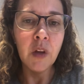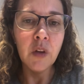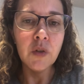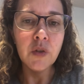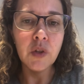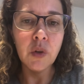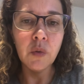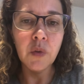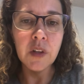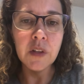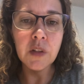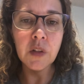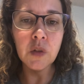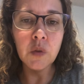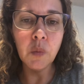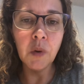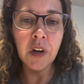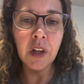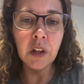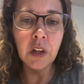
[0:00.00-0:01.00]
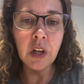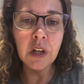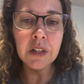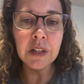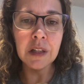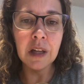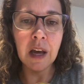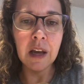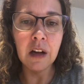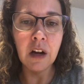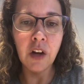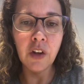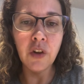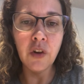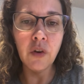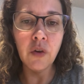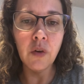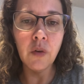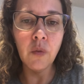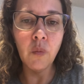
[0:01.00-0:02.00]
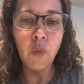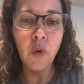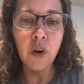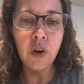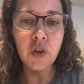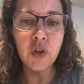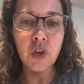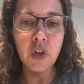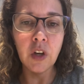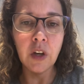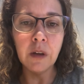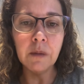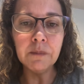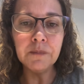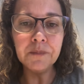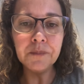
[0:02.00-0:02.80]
So this is what it looks like on your worksheet.